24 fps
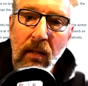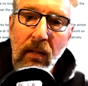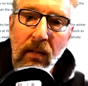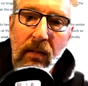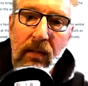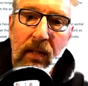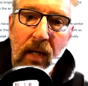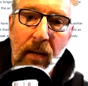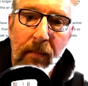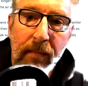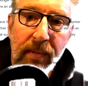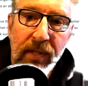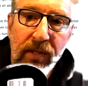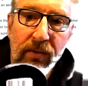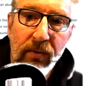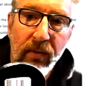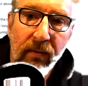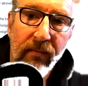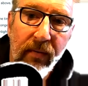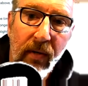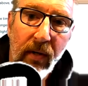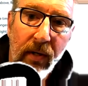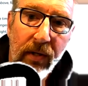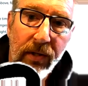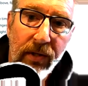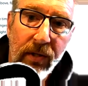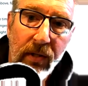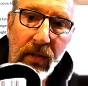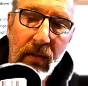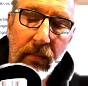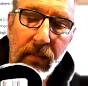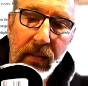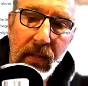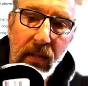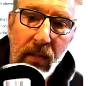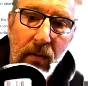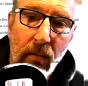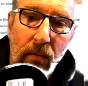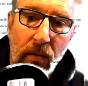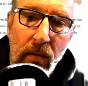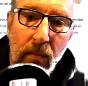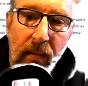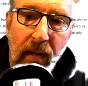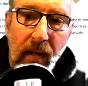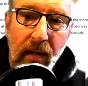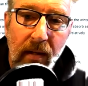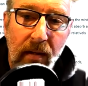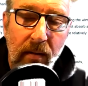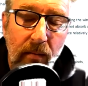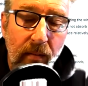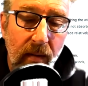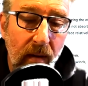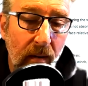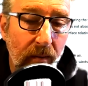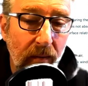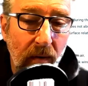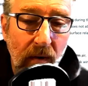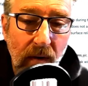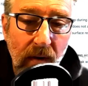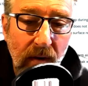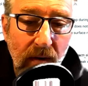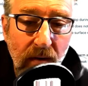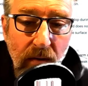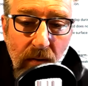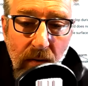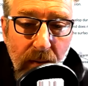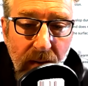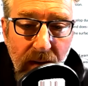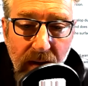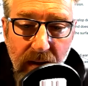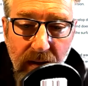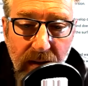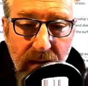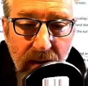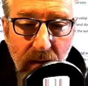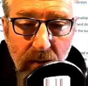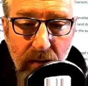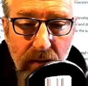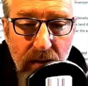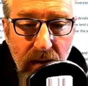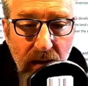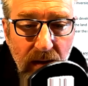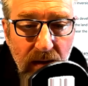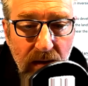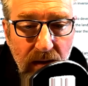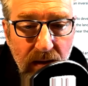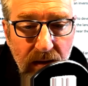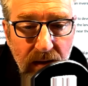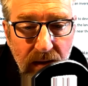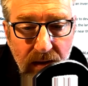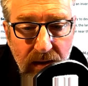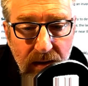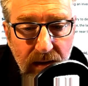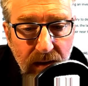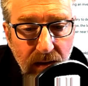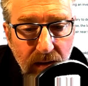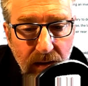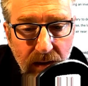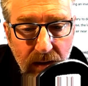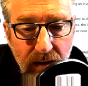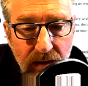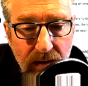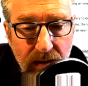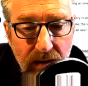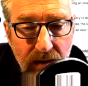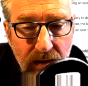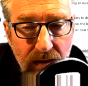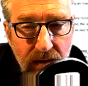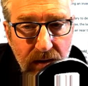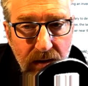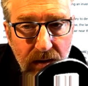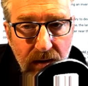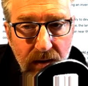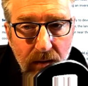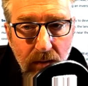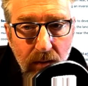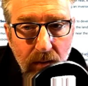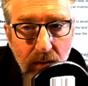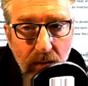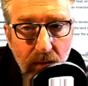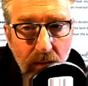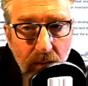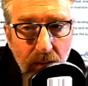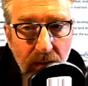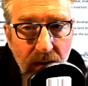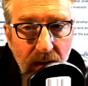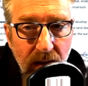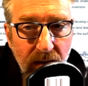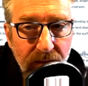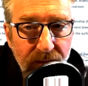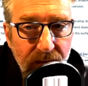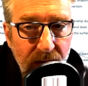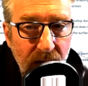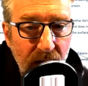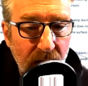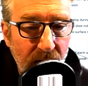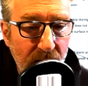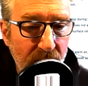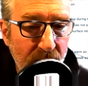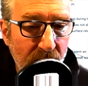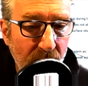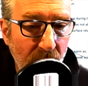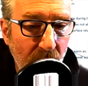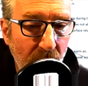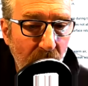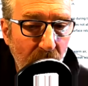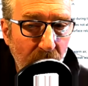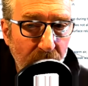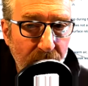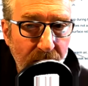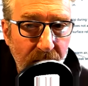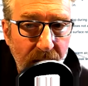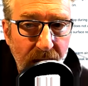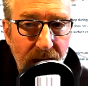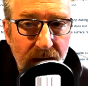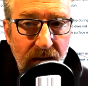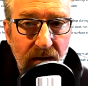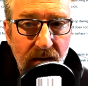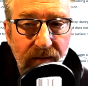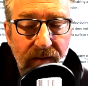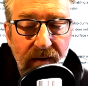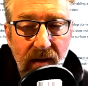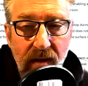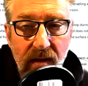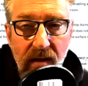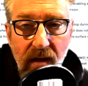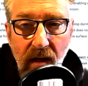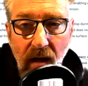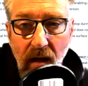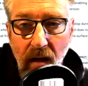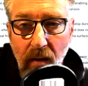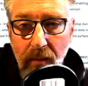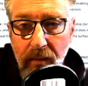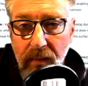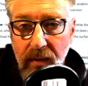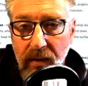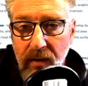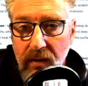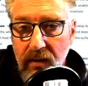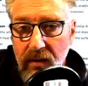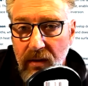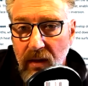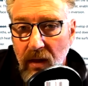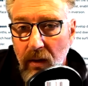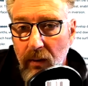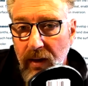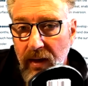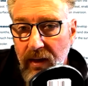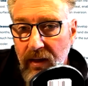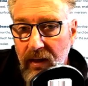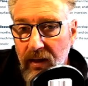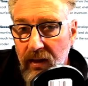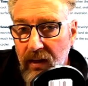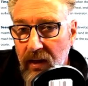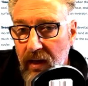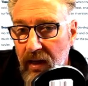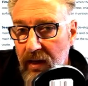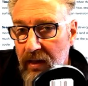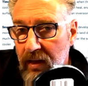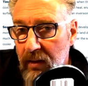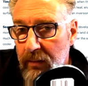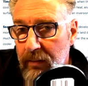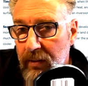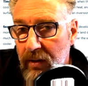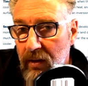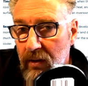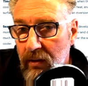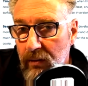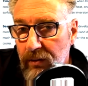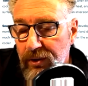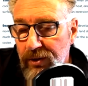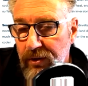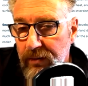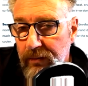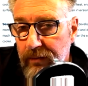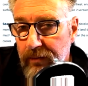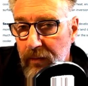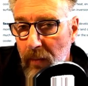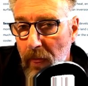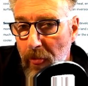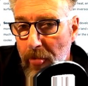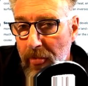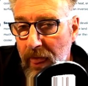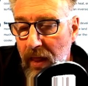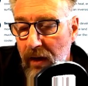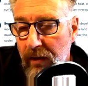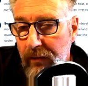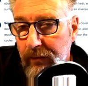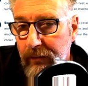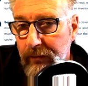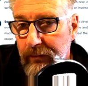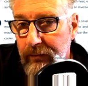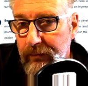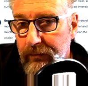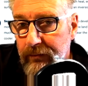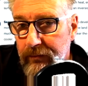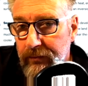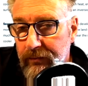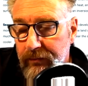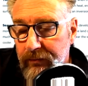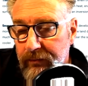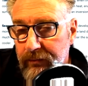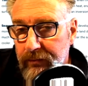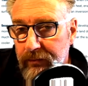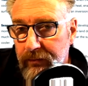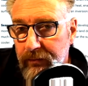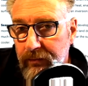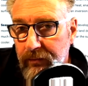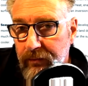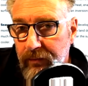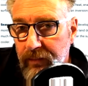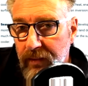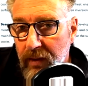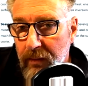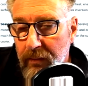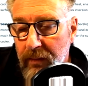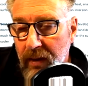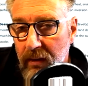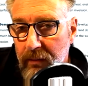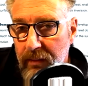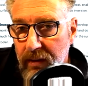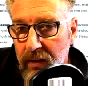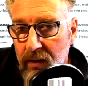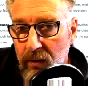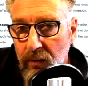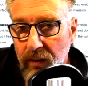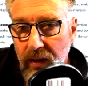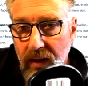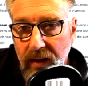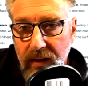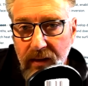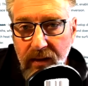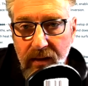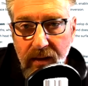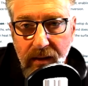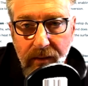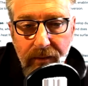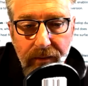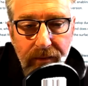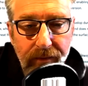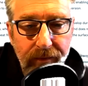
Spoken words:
Temperature inversion's been talked about as well. I'm not going to talk about any of those things in detail now. We live in on the edge of an escarpment, so any pollution that may be created,